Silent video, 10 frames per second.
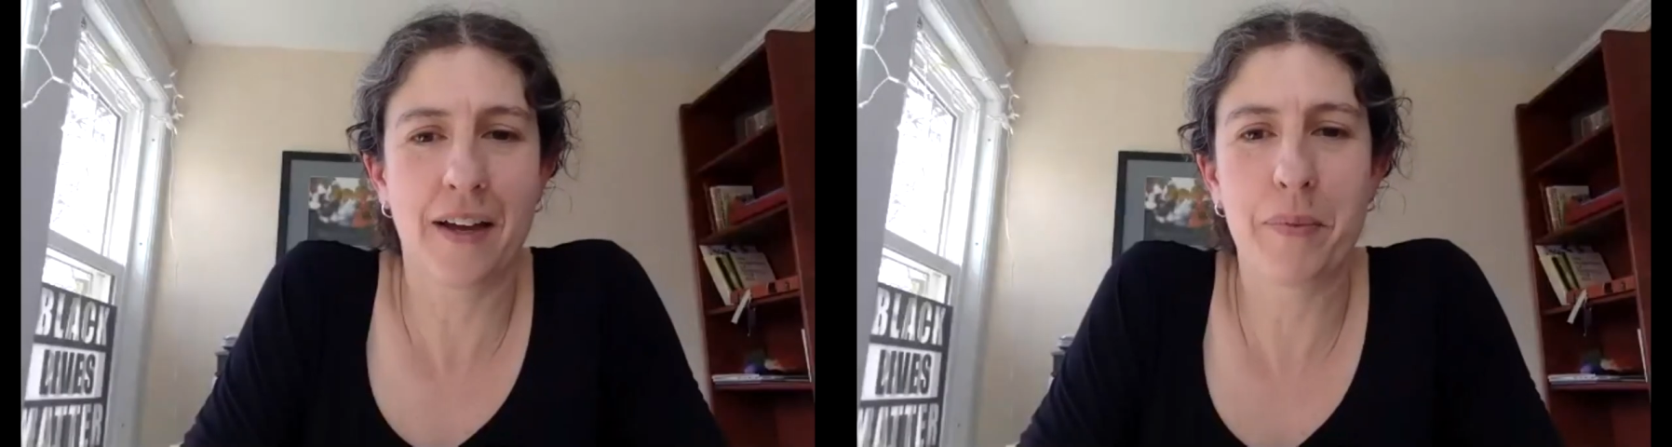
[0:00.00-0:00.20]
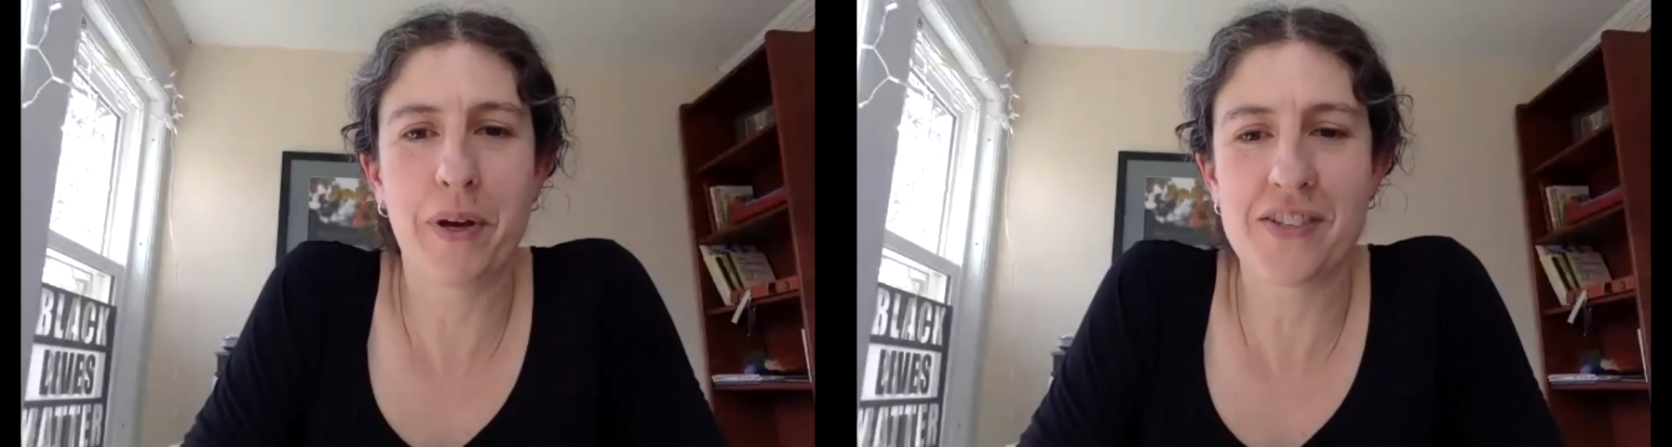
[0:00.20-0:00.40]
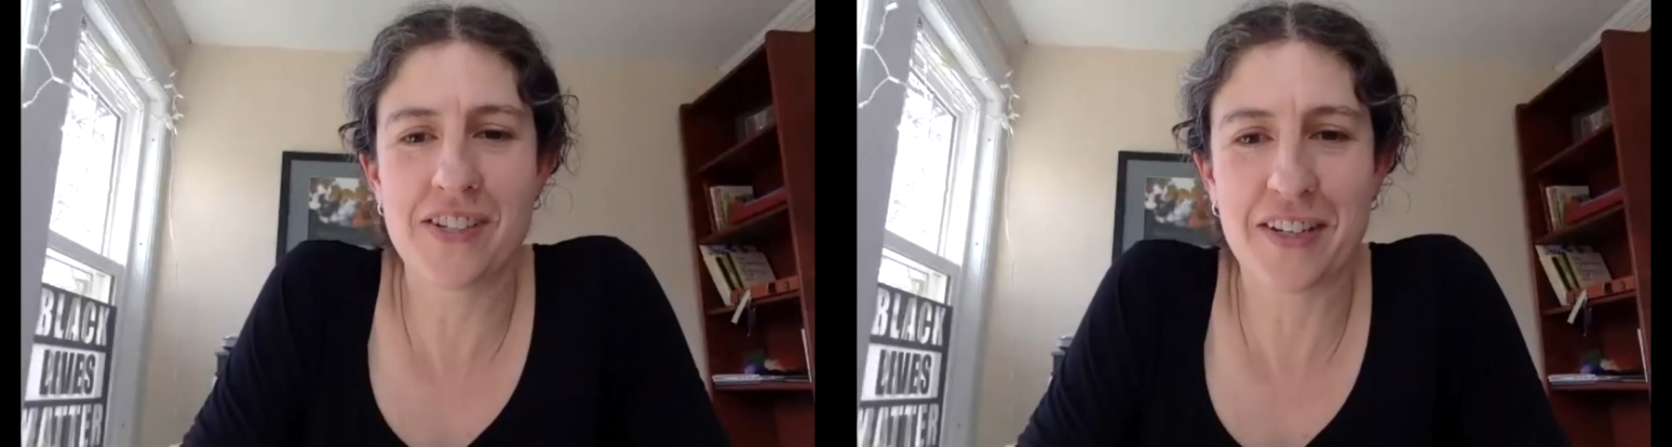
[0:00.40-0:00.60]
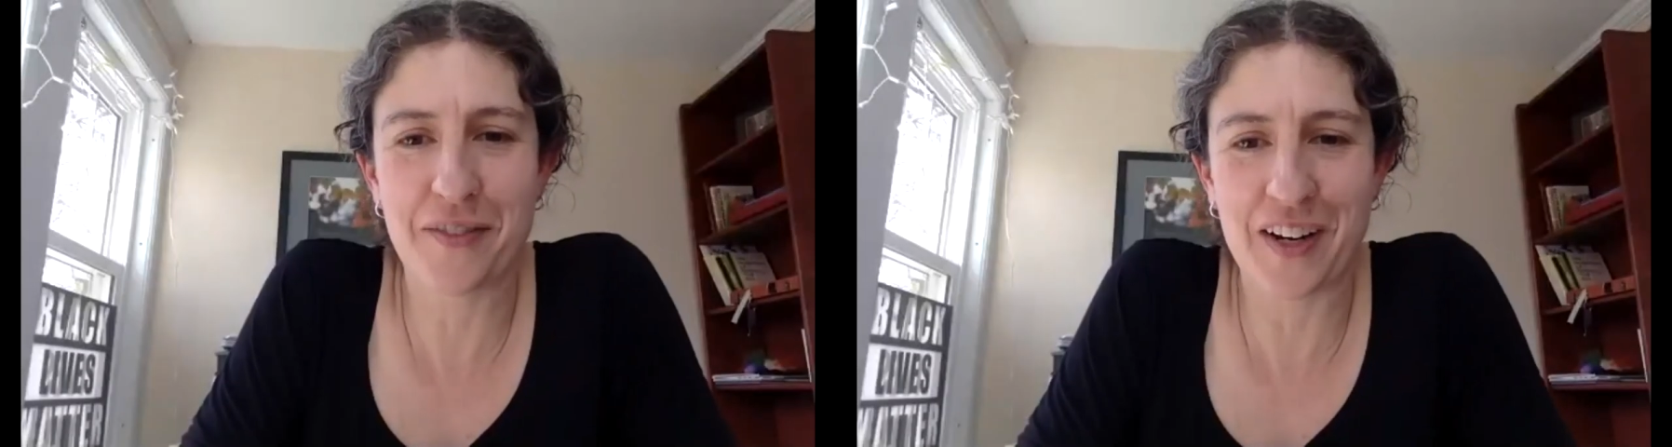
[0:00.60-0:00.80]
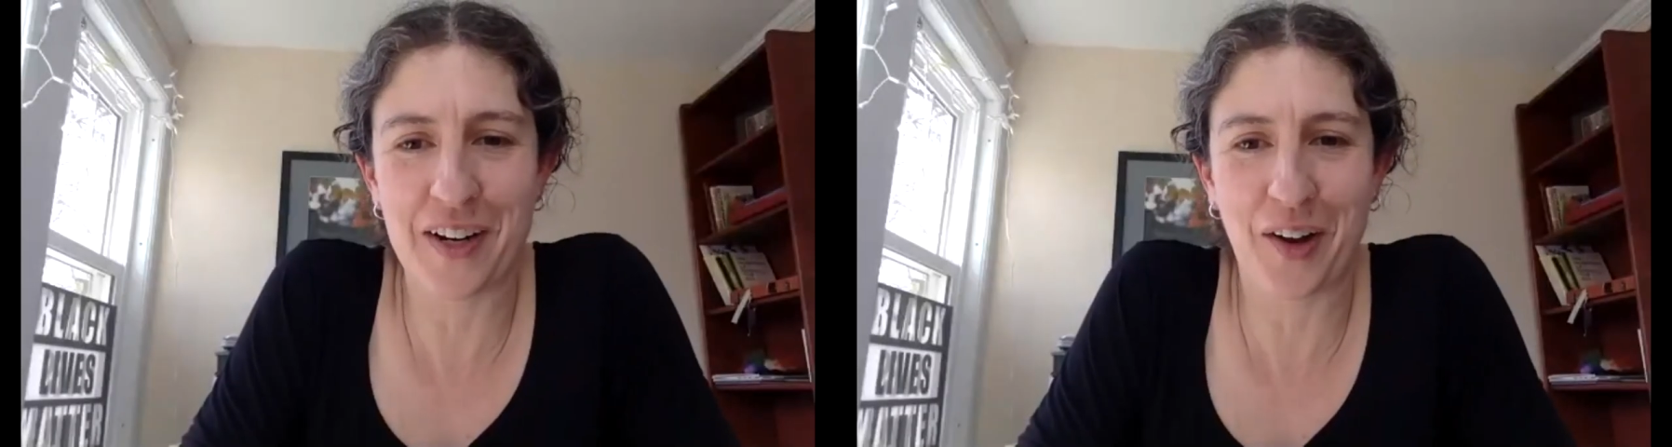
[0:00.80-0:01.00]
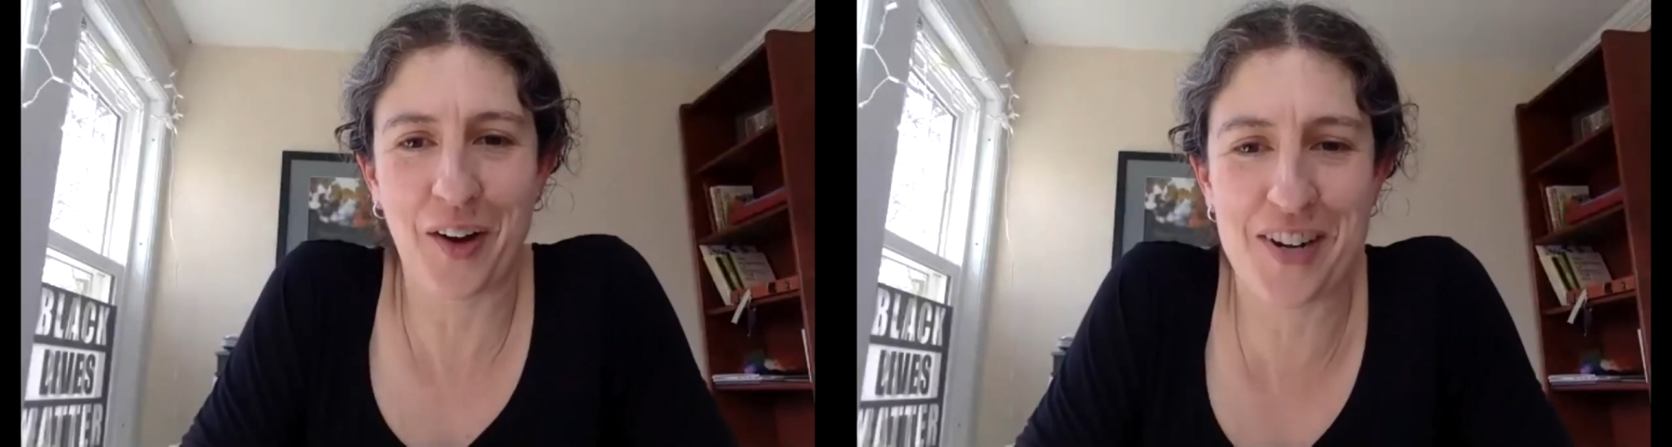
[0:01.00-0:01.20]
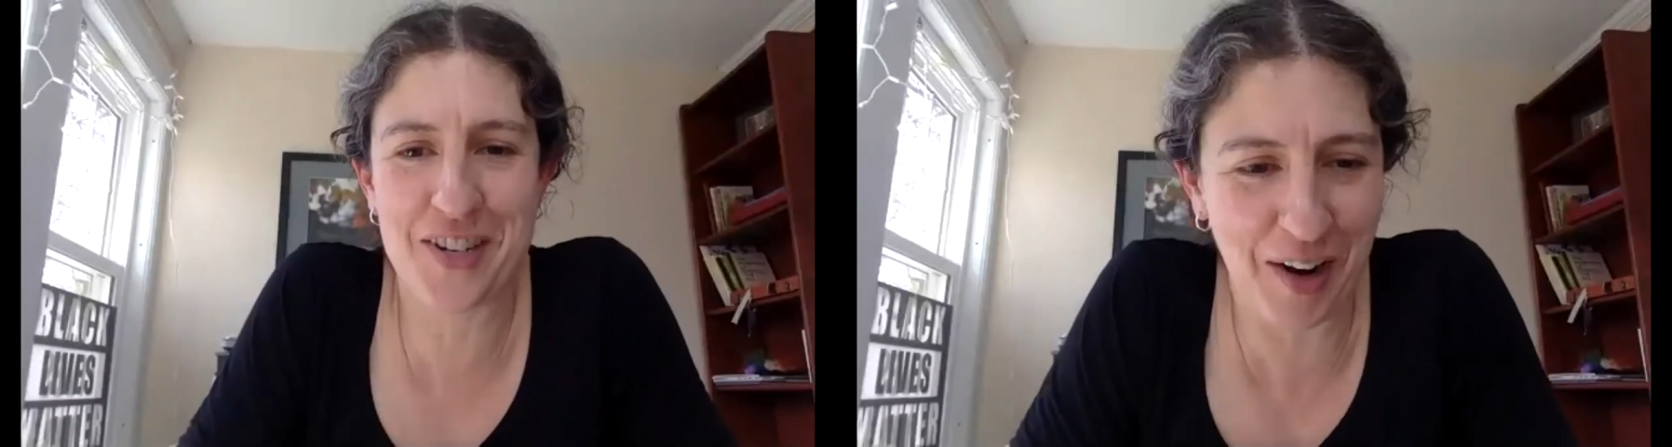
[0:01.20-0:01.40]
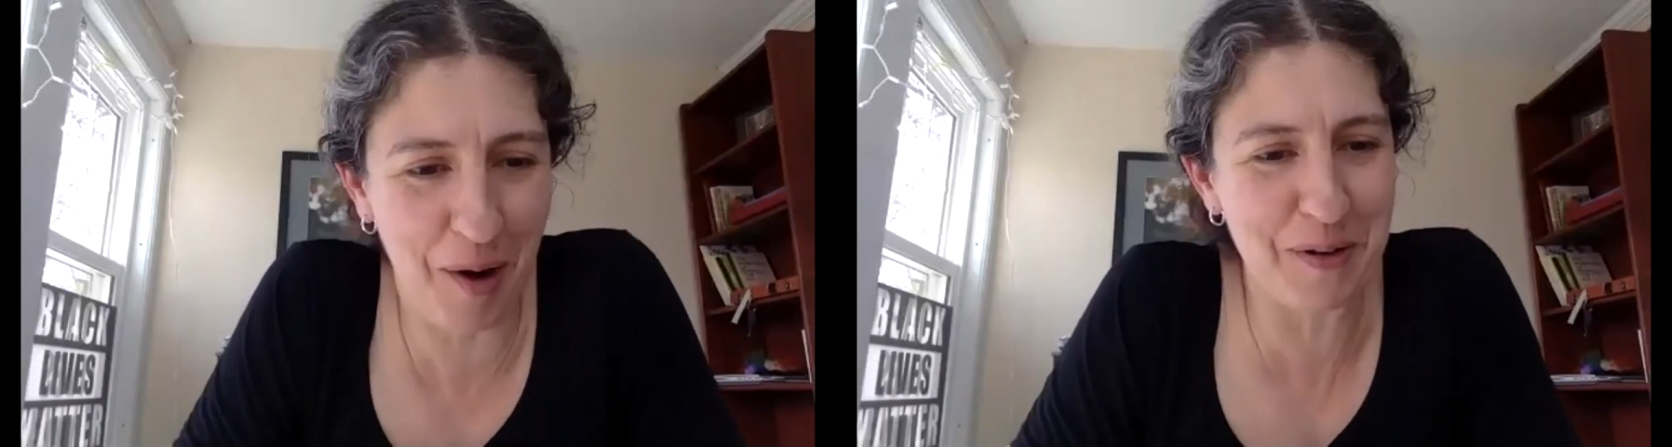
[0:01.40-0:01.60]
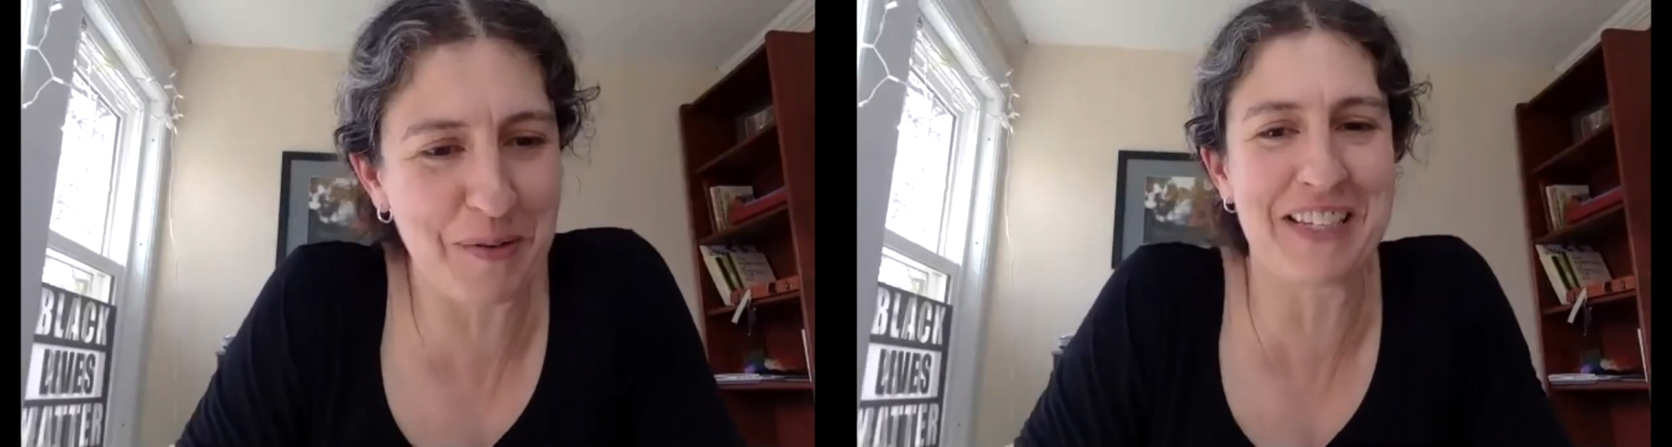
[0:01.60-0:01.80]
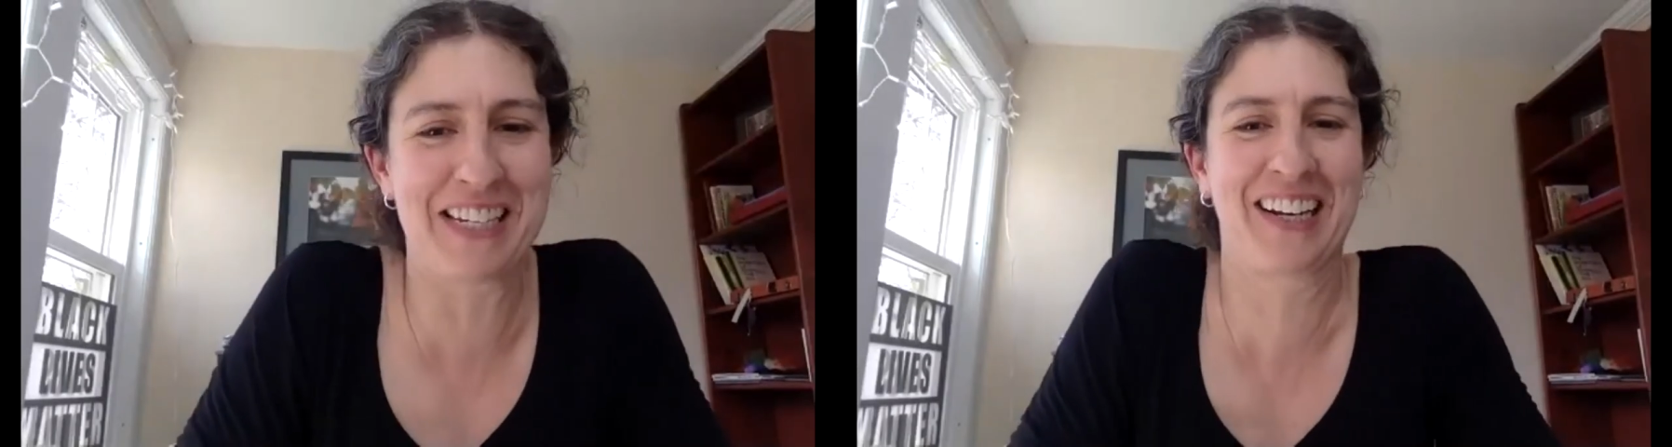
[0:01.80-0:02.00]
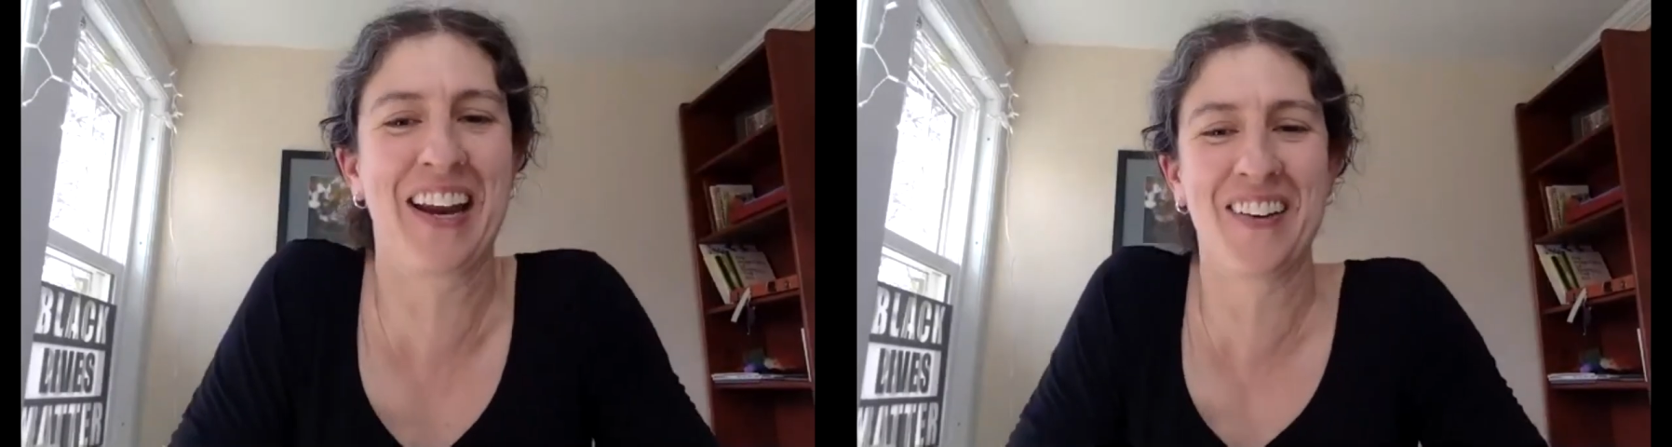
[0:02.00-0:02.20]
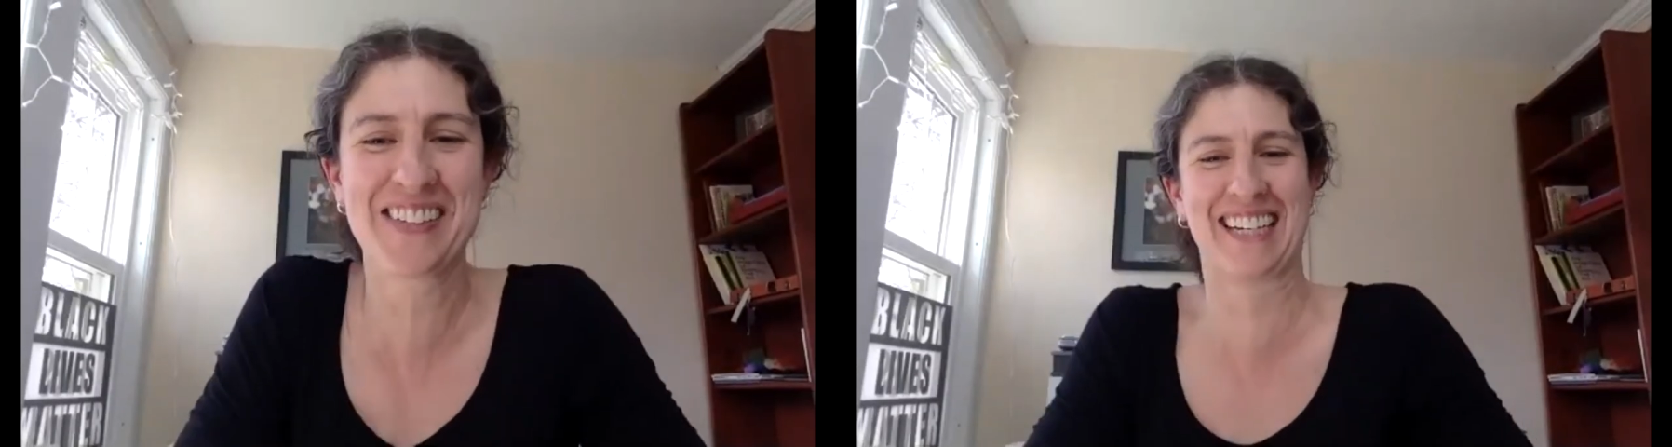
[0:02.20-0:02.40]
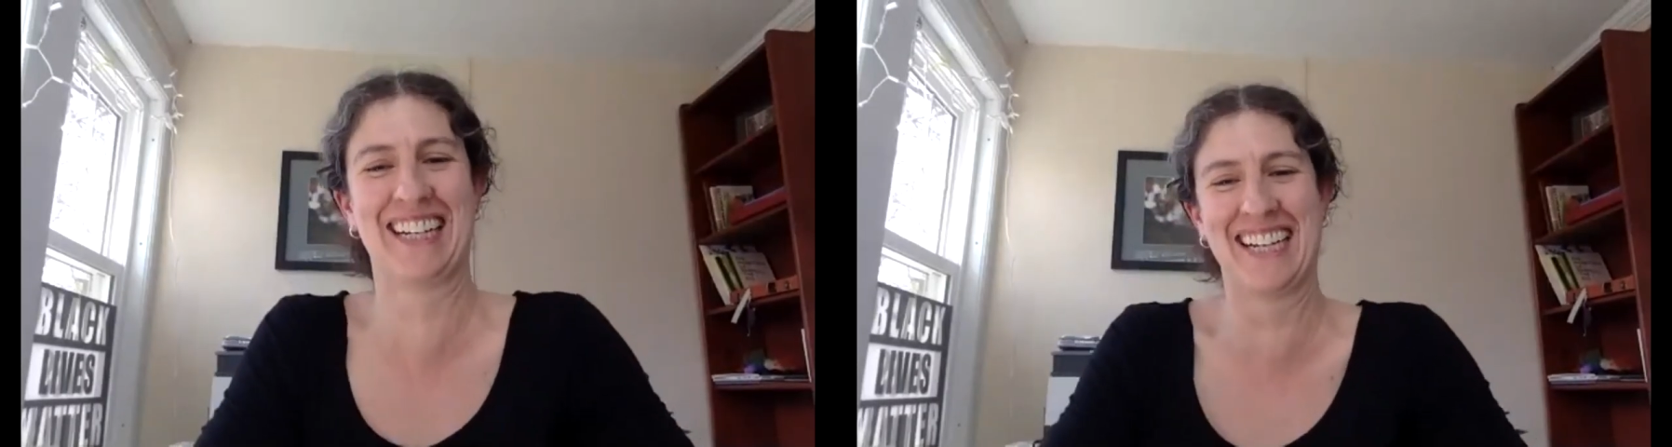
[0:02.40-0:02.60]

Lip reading: positive and encouraging, optimistic note,